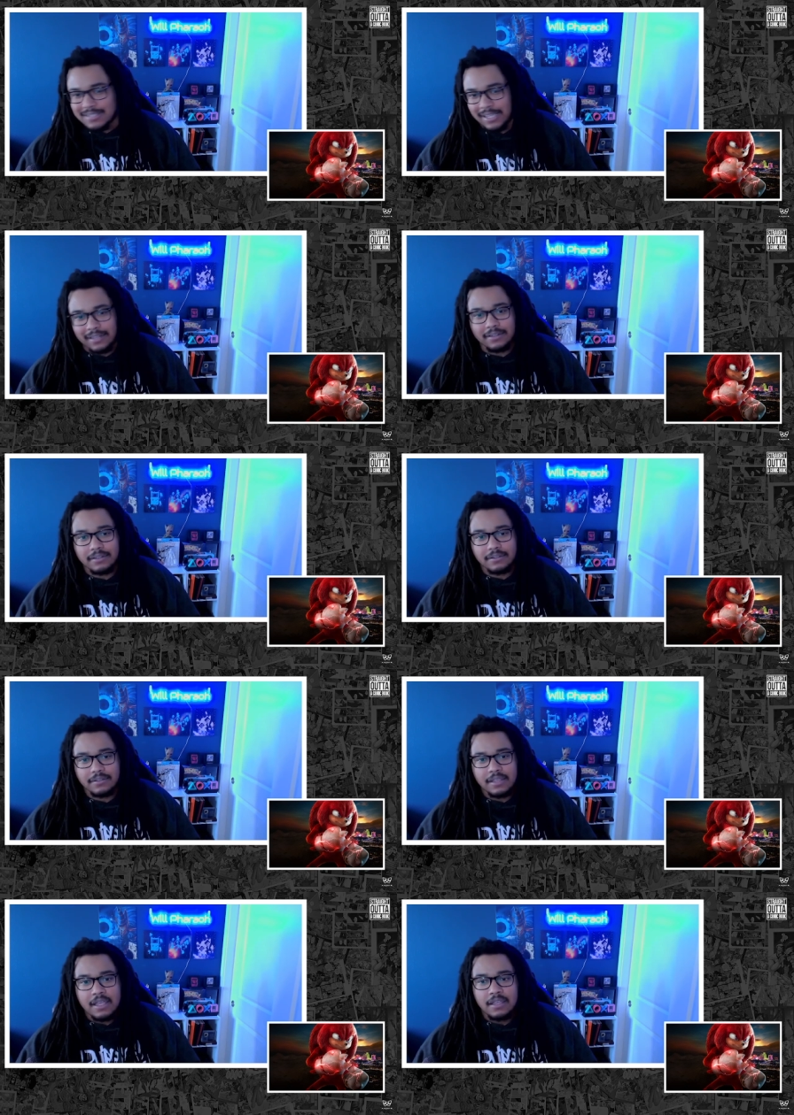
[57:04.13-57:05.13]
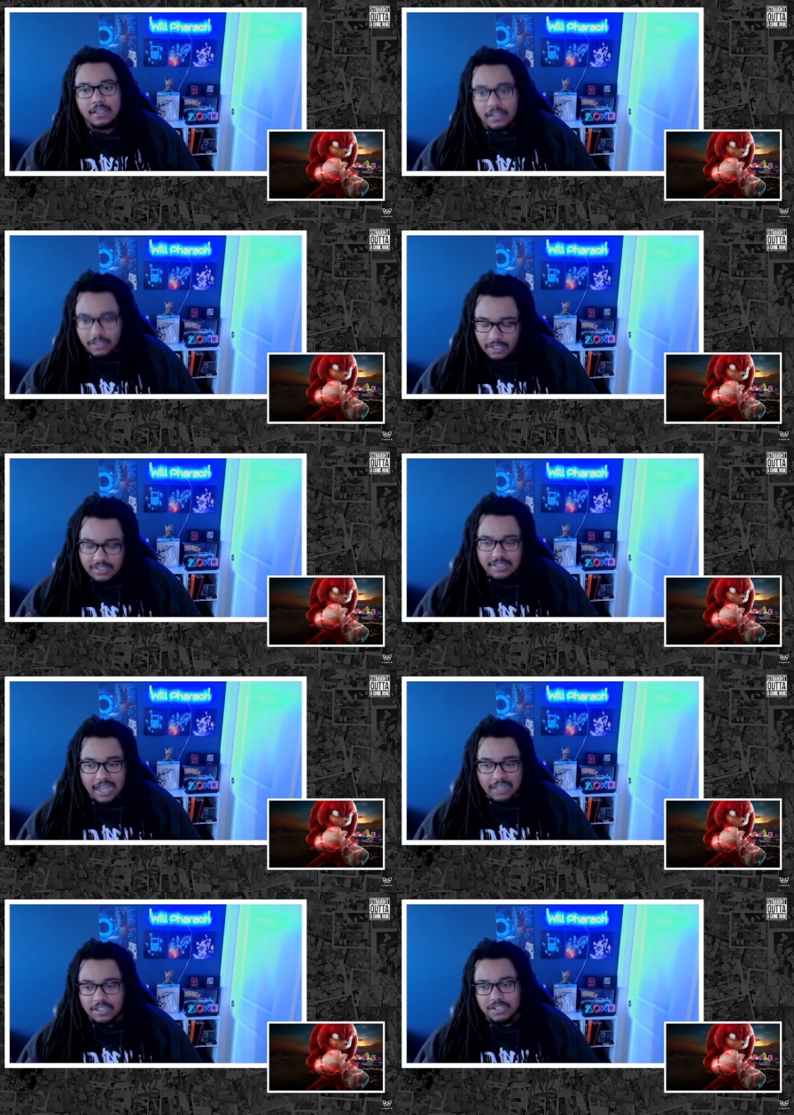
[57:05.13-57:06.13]
of 10. Good
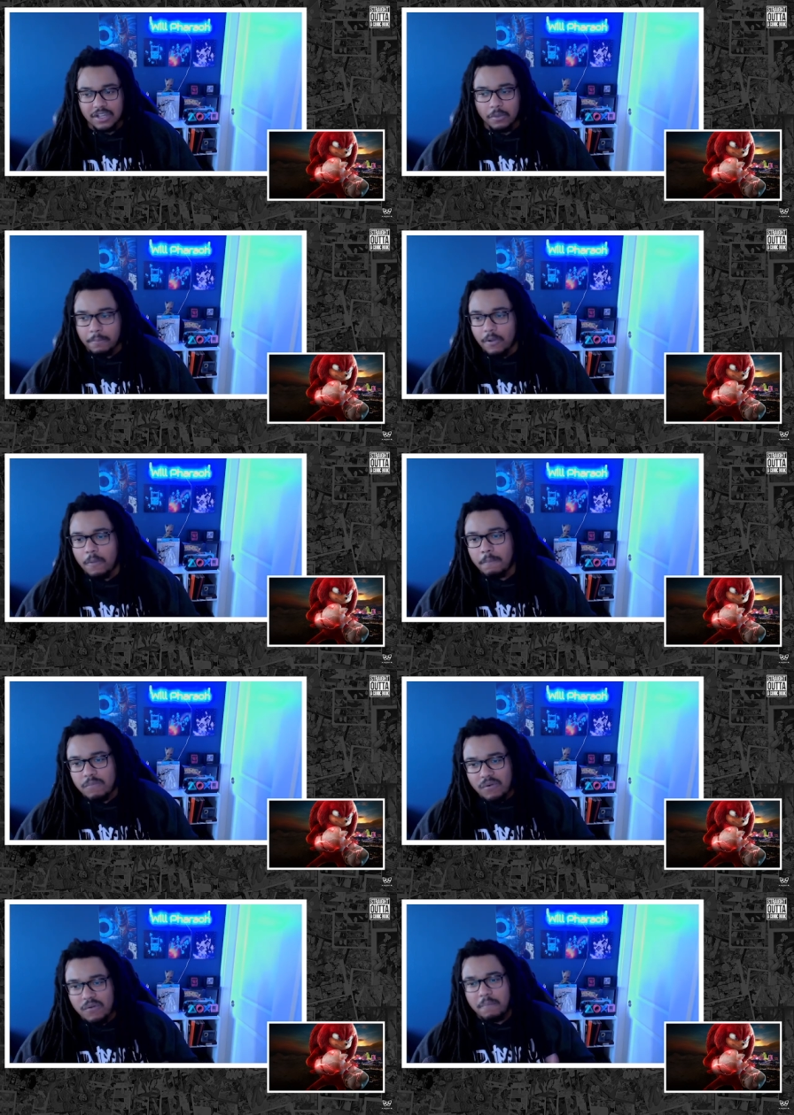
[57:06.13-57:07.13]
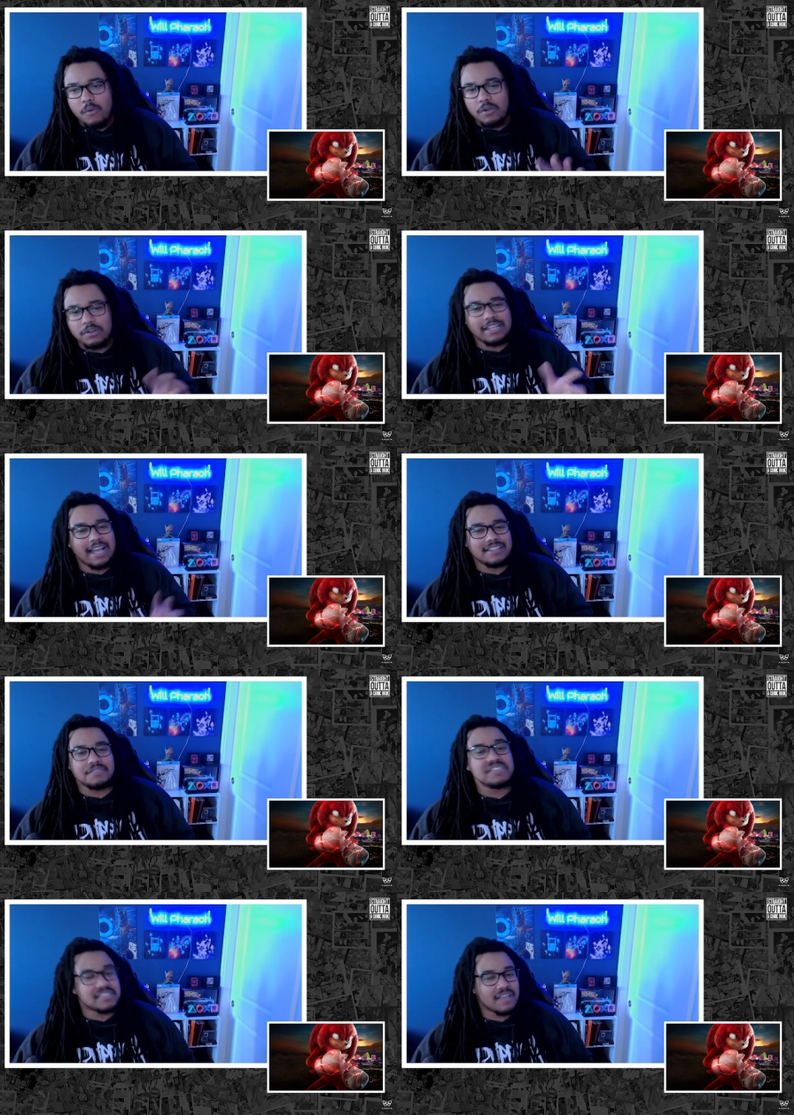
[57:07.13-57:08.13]
solid show. More in the lines
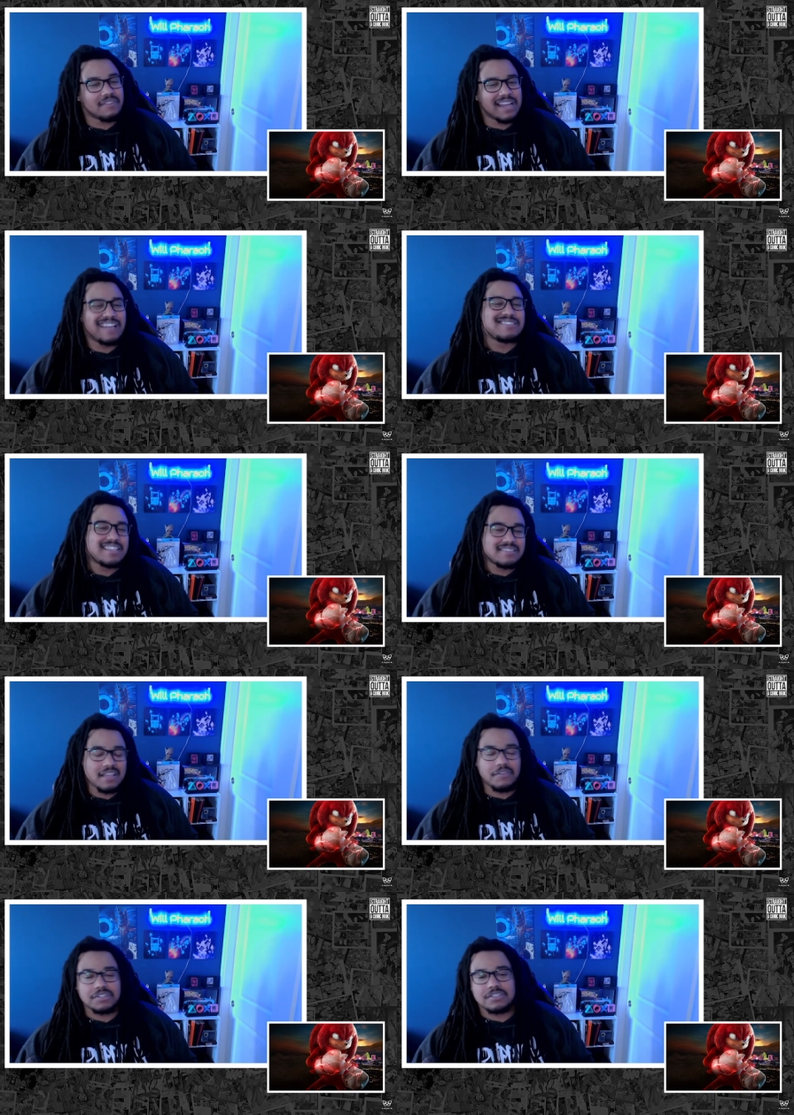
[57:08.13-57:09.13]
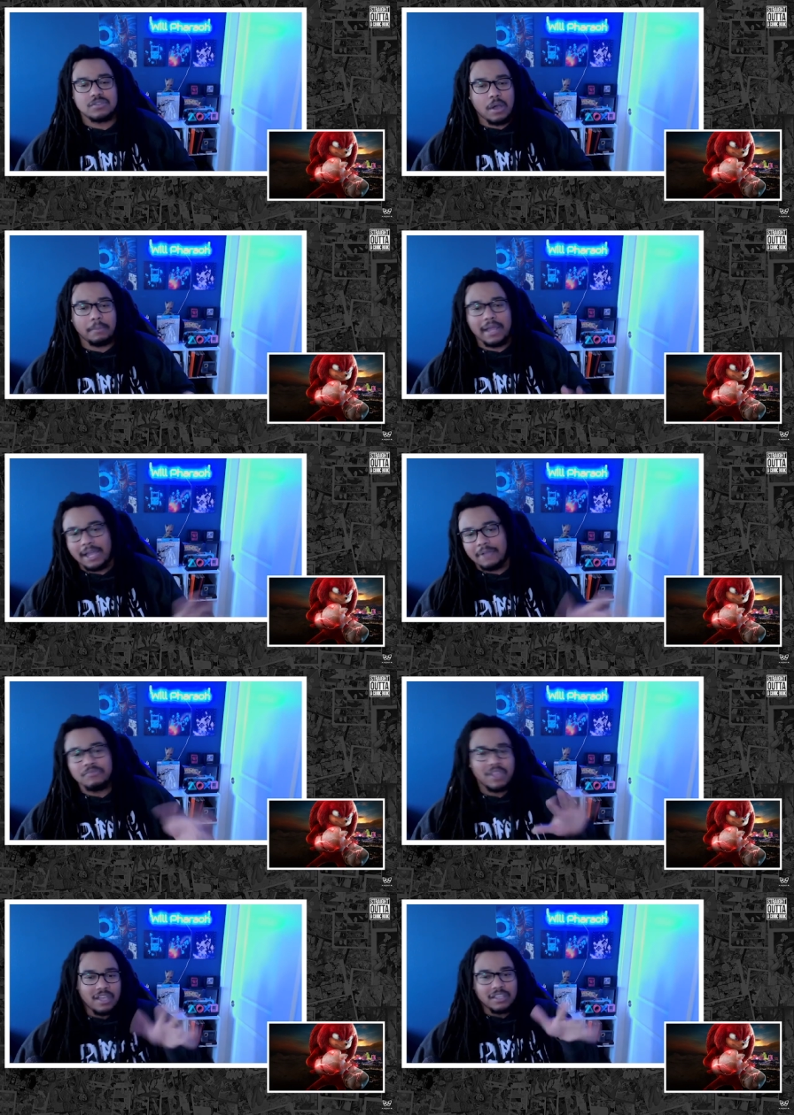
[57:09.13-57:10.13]
of a 7. I'll say 7, just so I'm not,
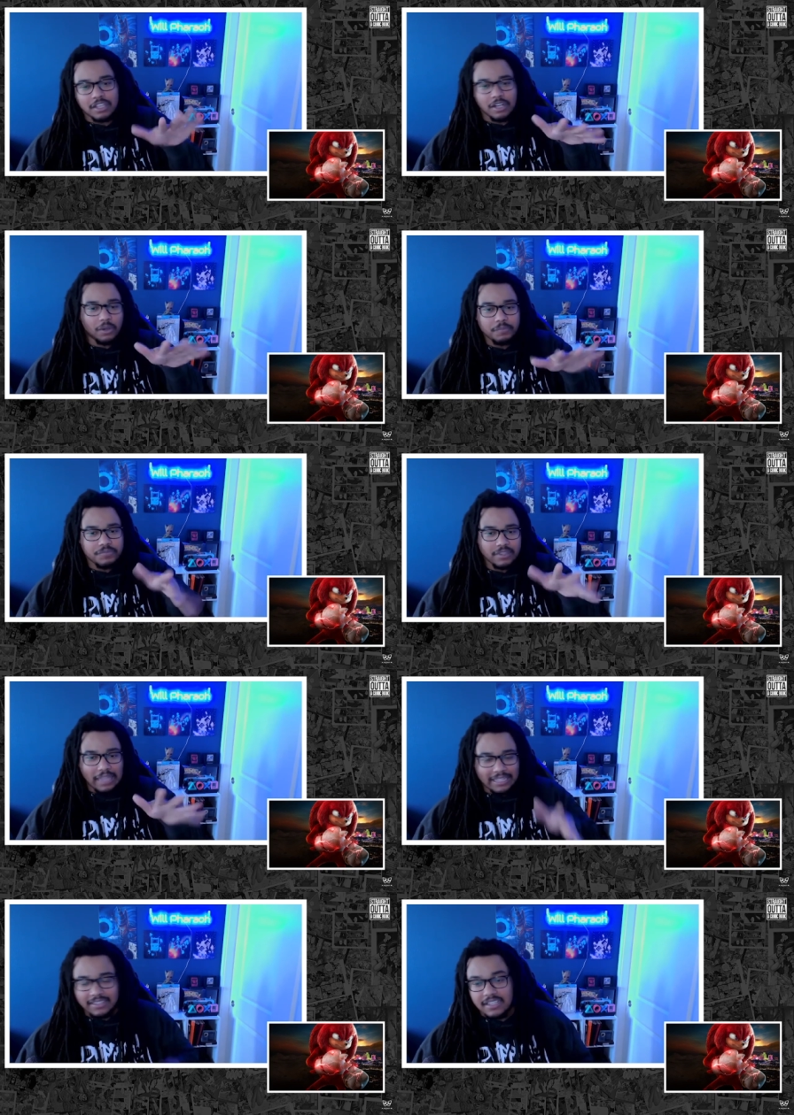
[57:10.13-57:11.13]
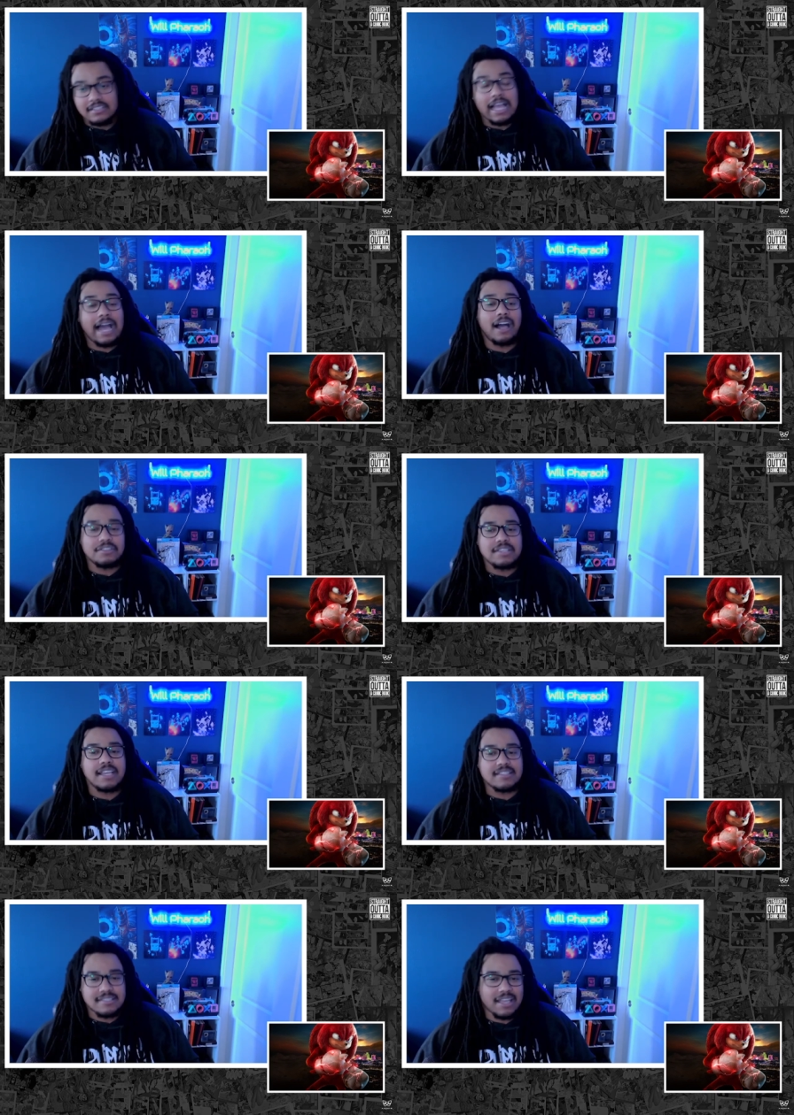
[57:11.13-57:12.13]
you know, like this. I'll
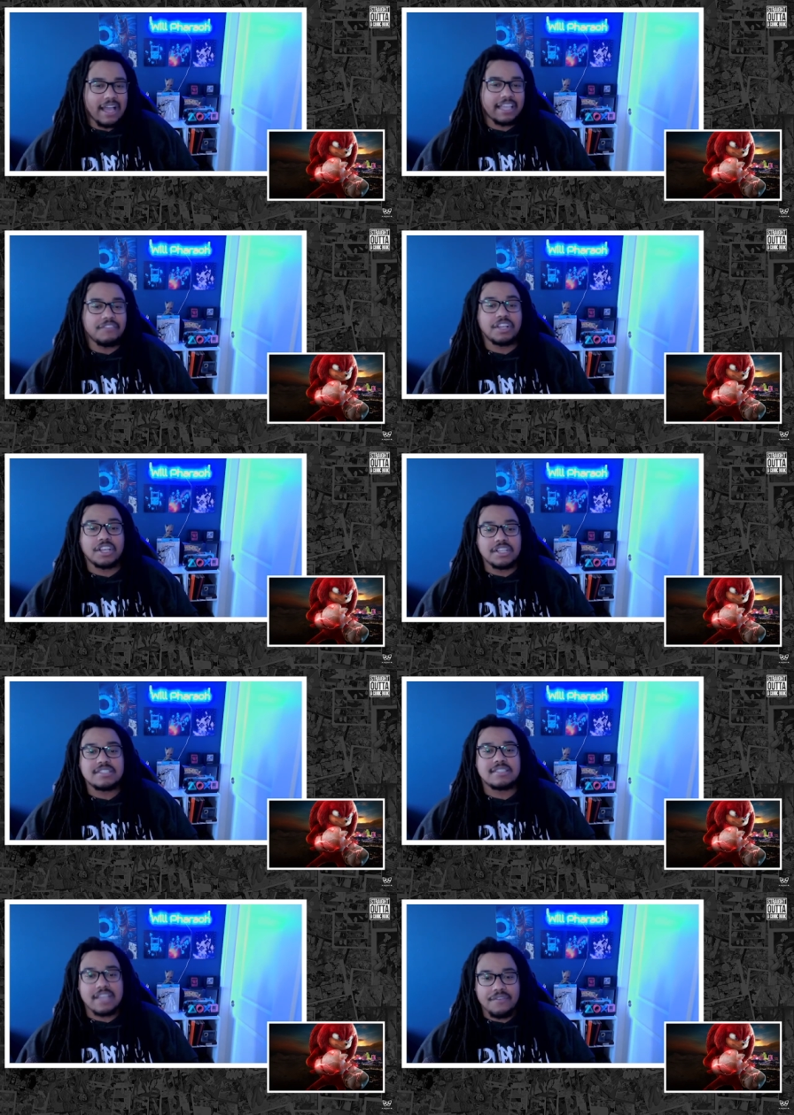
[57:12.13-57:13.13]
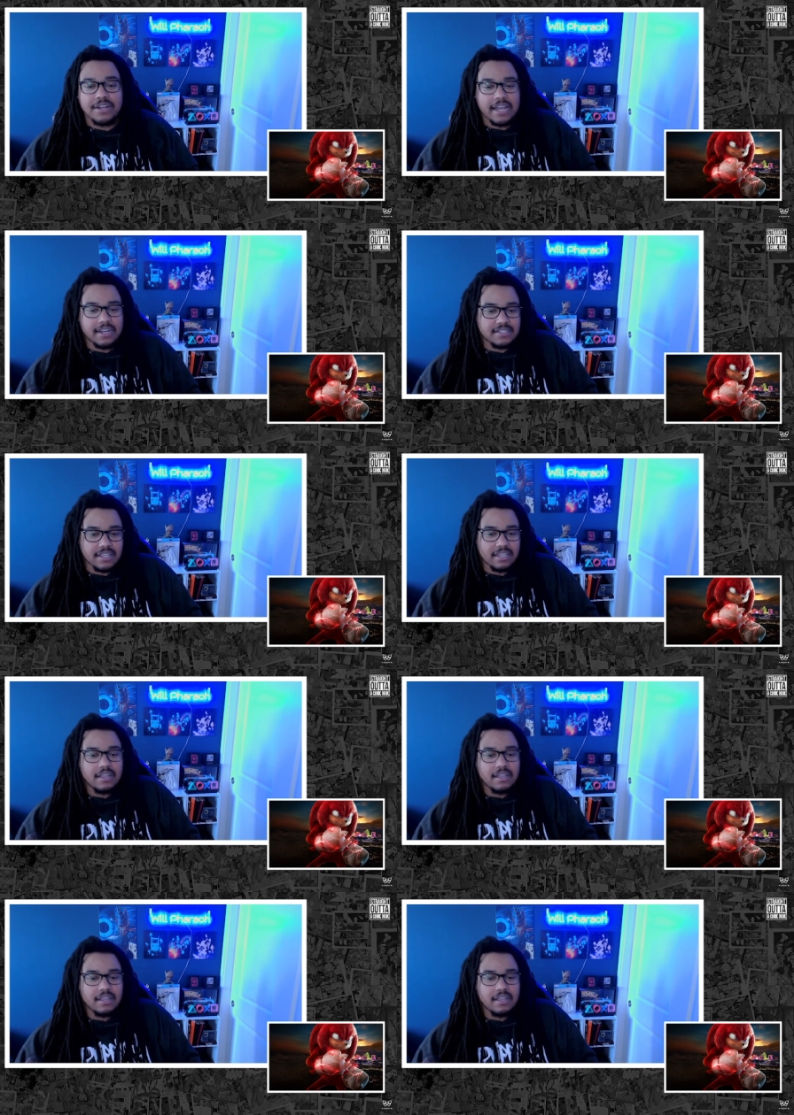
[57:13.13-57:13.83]
say a 7. I give it a good 7 out of 10.